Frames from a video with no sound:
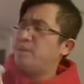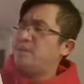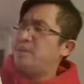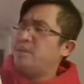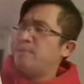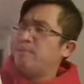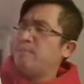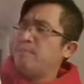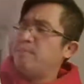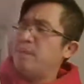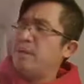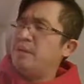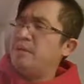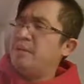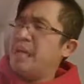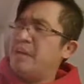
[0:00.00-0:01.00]

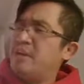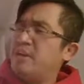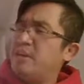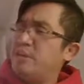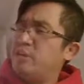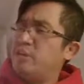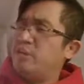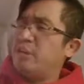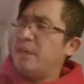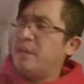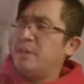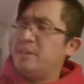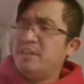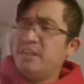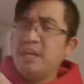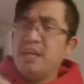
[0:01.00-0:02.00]
that clear dot,